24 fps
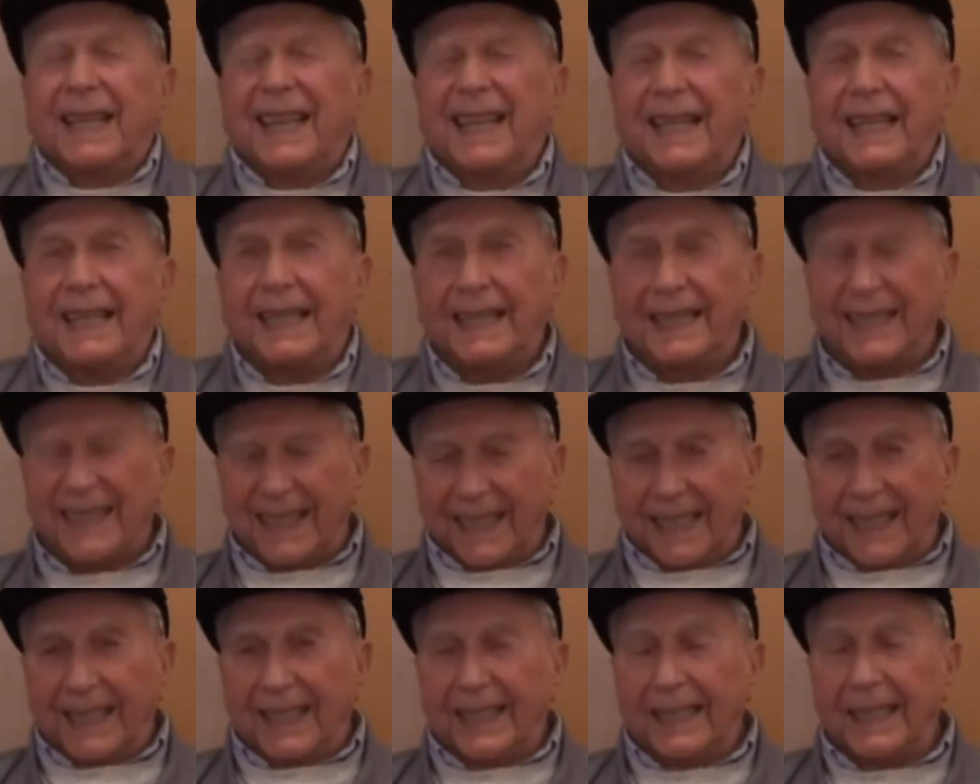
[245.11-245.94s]
And
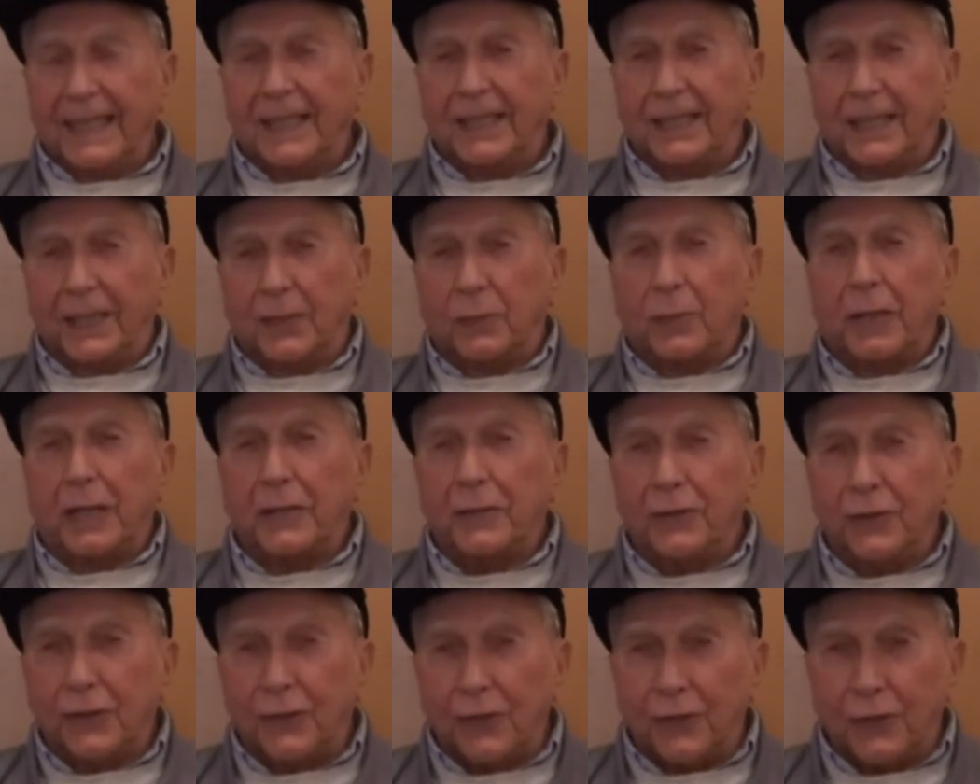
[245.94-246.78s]
he said, why did
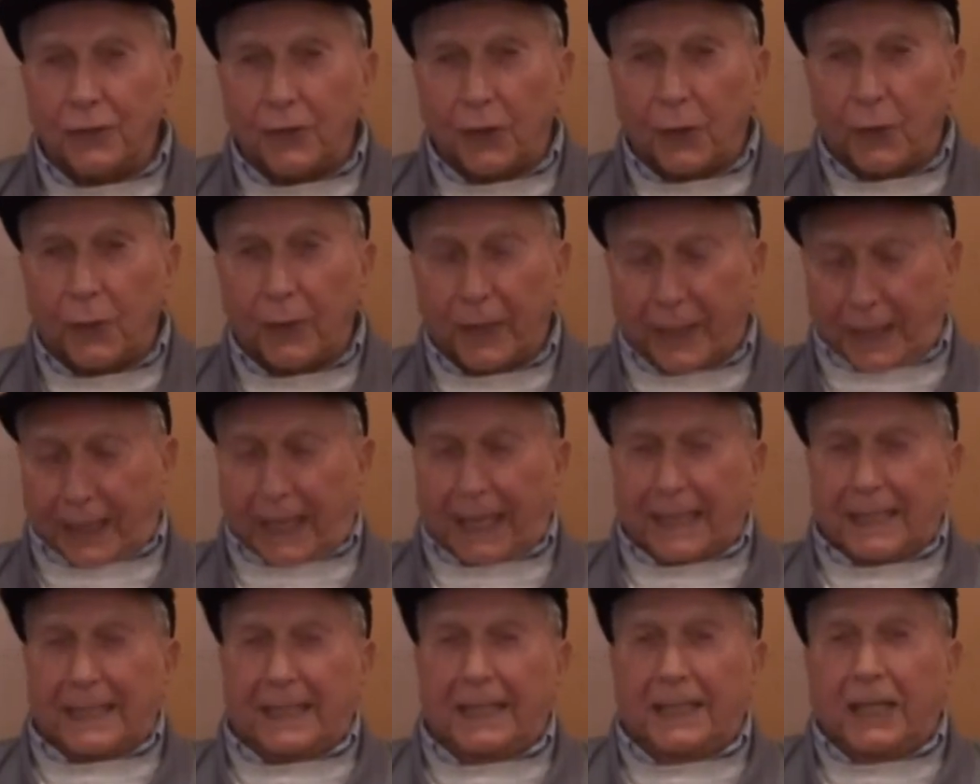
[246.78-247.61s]
you shoot so quick?
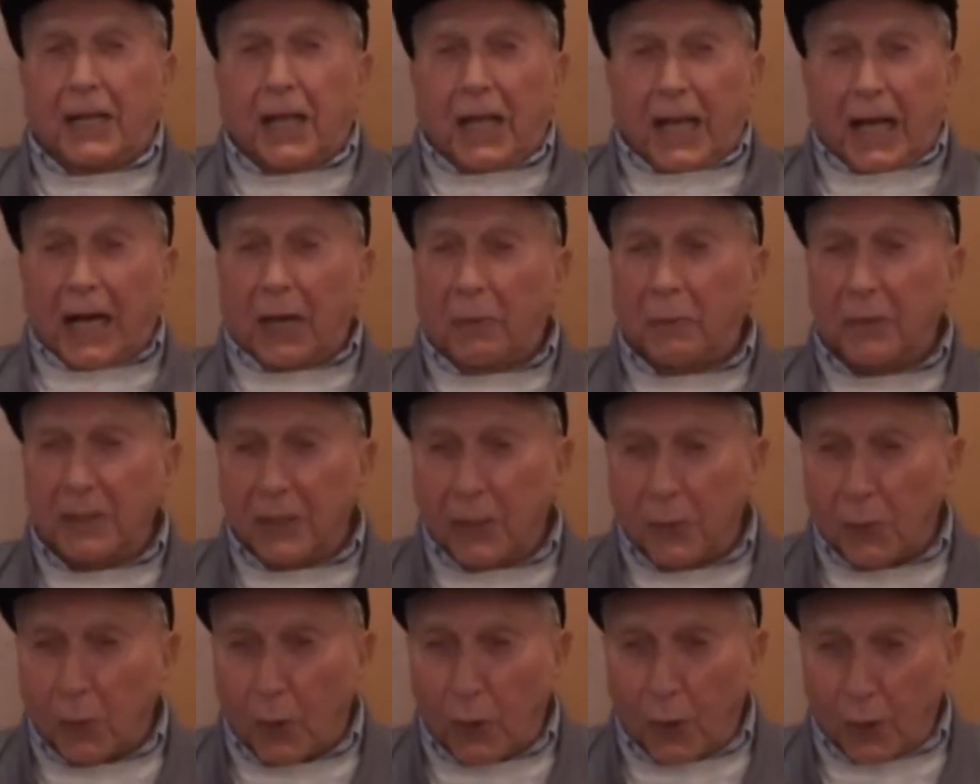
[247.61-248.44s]
I said, I wanted
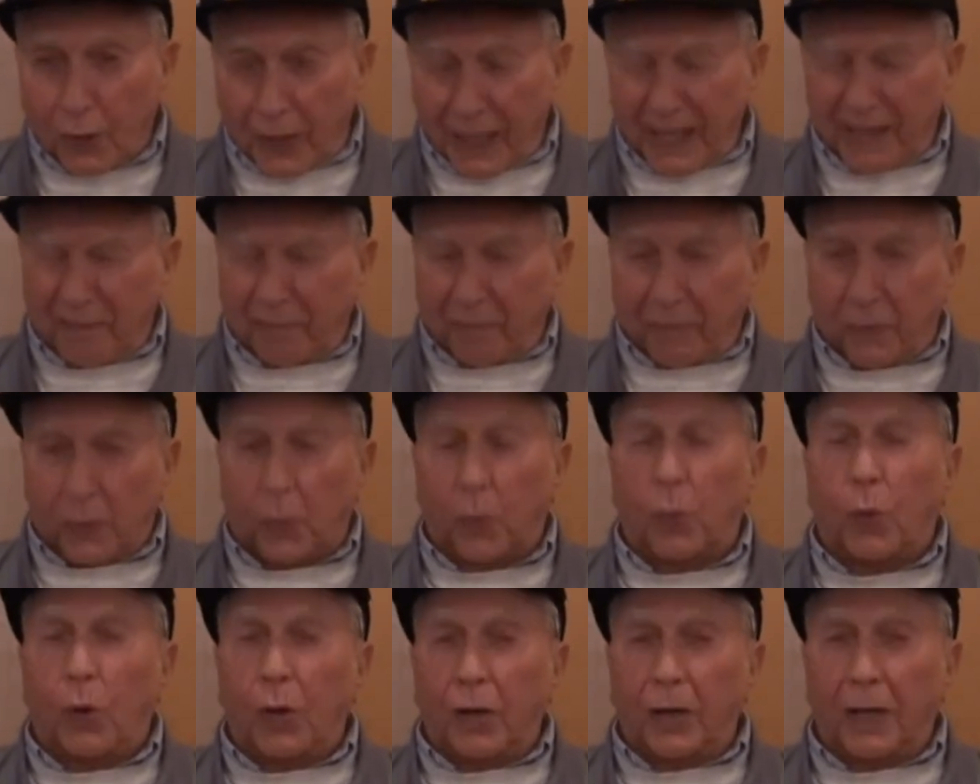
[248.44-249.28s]
a wall
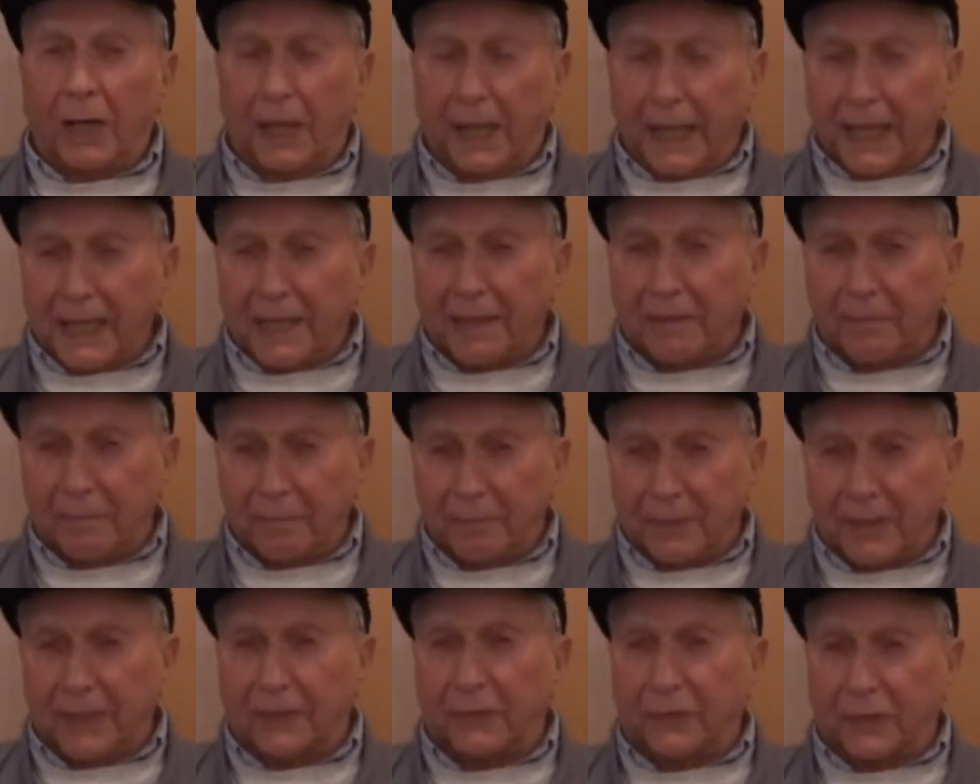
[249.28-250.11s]
of lit up
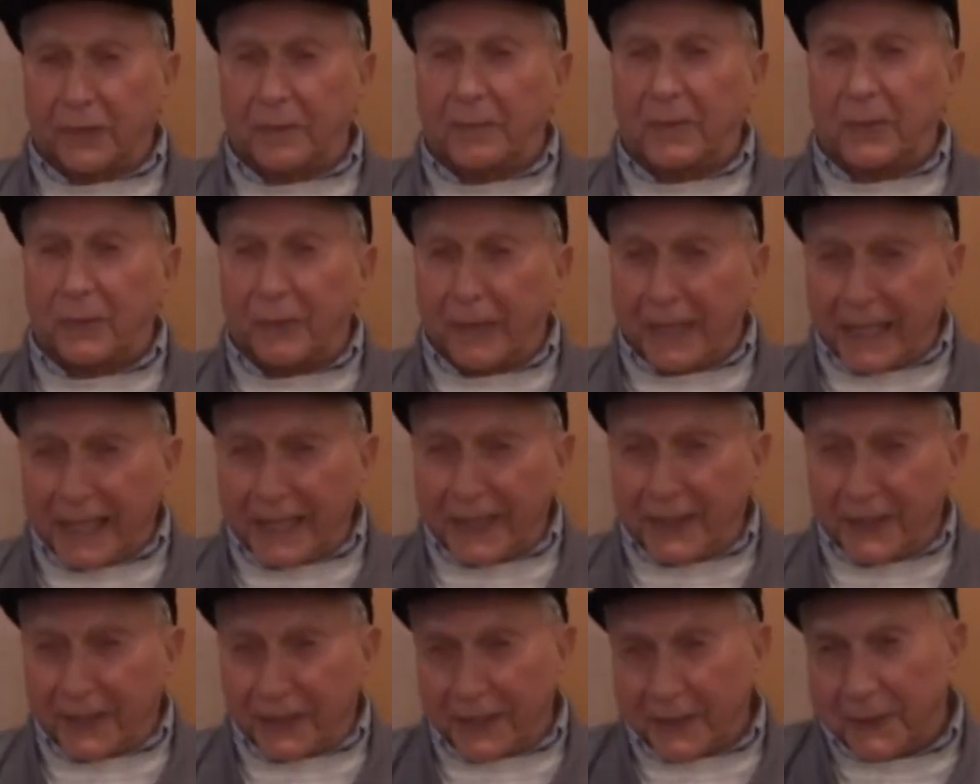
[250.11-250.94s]
there for him to run
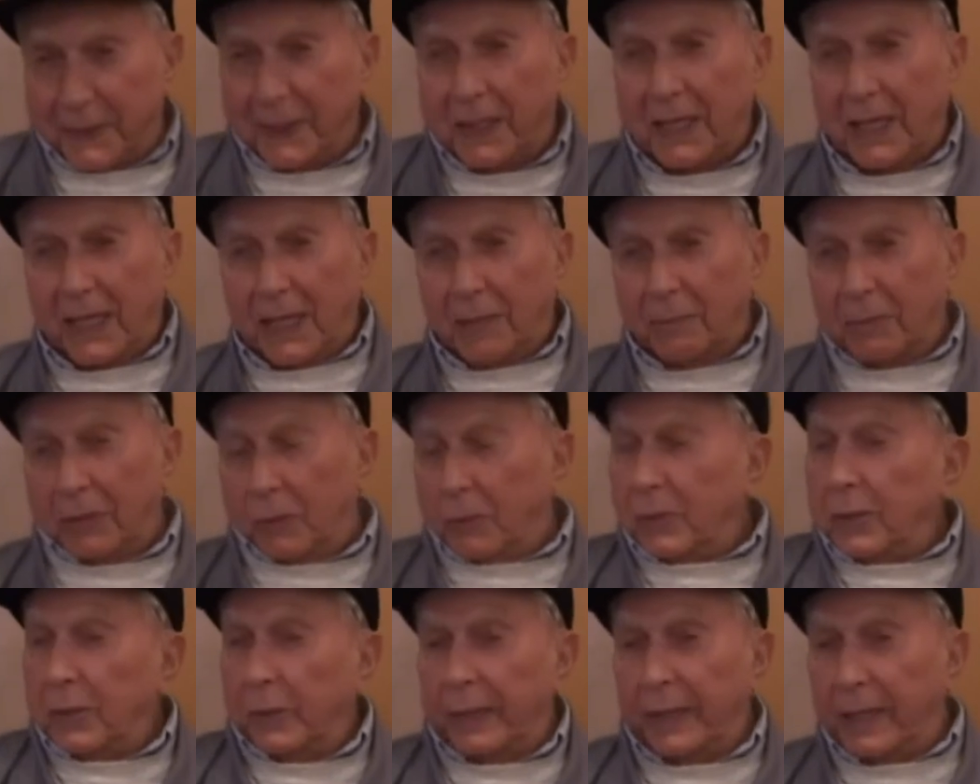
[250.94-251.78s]
into. But
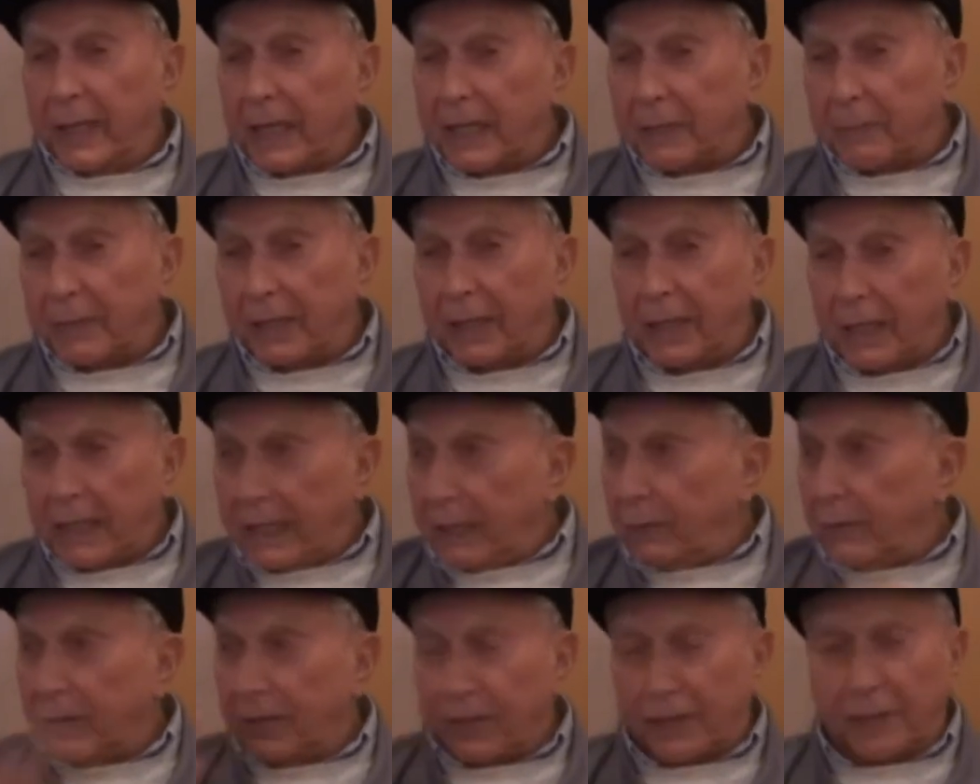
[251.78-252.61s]
whether he got him or not, he
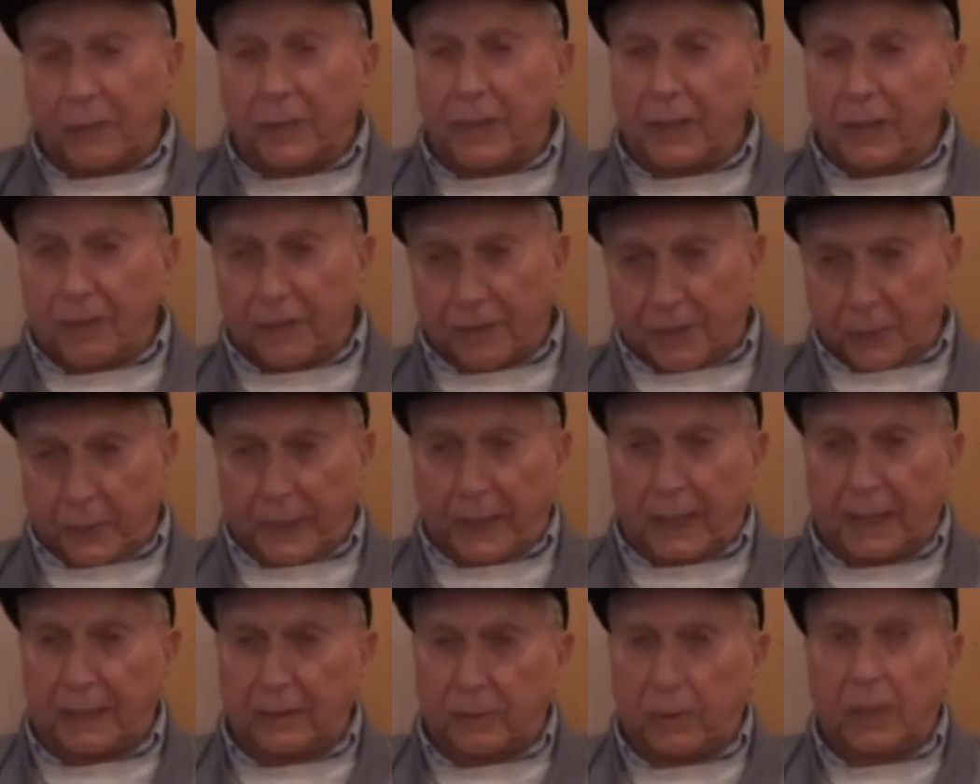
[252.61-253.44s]
went somewhere else, or we
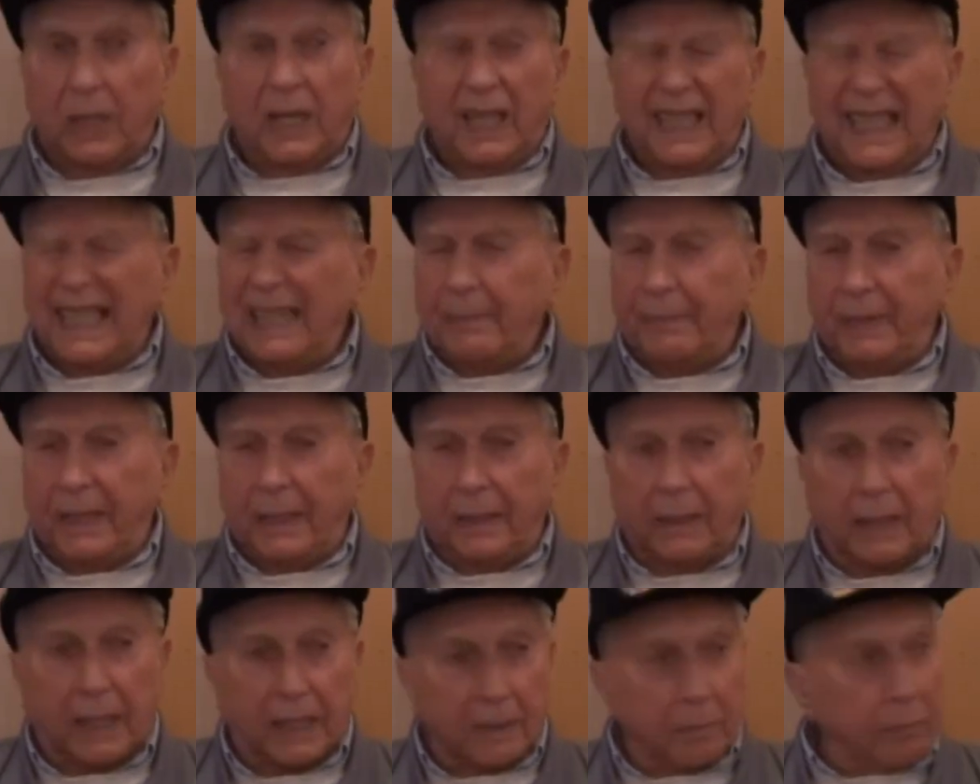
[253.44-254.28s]
got to go. There'd be
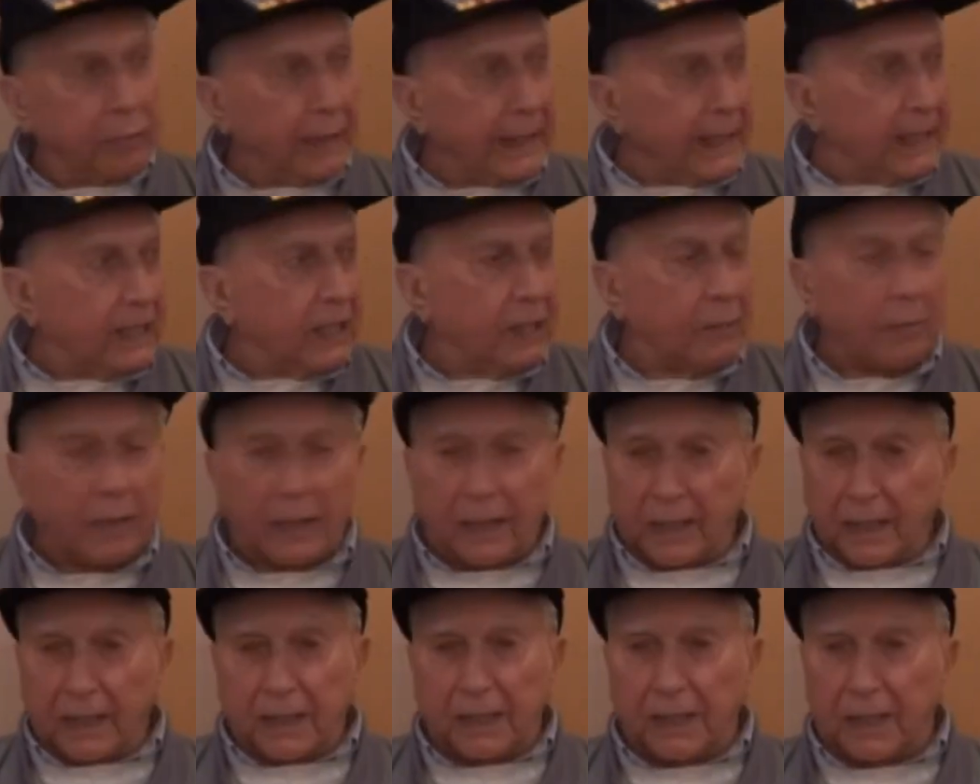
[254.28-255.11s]
a lot of planes come out
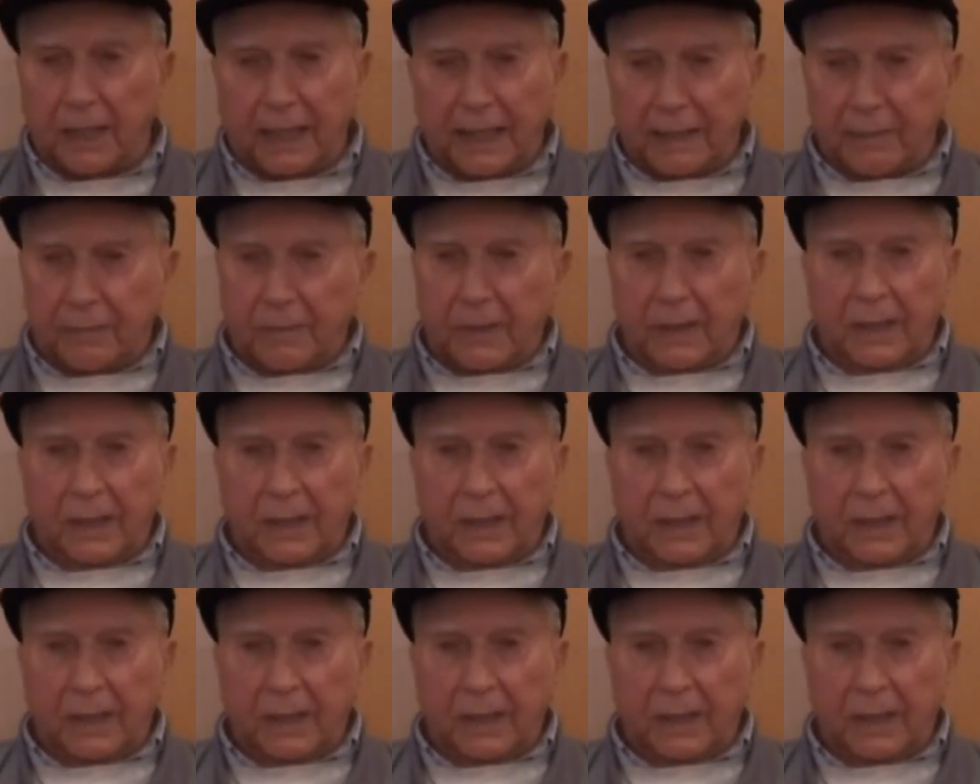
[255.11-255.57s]
at the time.